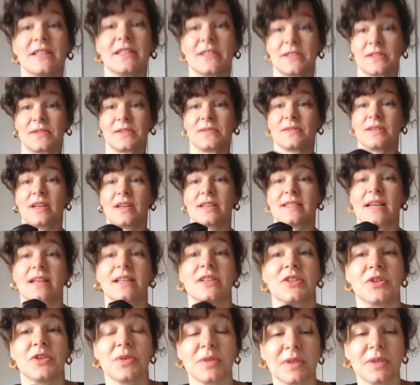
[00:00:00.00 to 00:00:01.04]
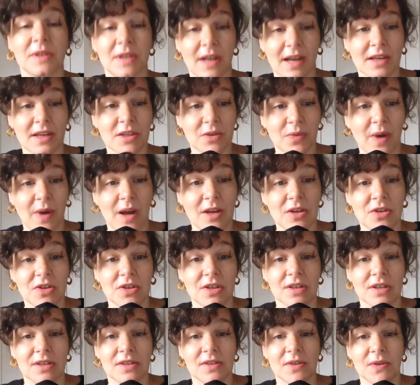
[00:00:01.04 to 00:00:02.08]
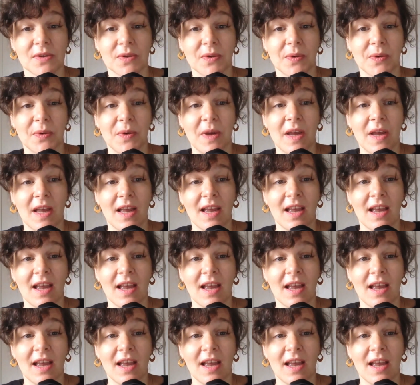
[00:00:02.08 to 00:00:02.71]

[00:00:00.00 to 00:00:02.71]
leads exactly to the next question. So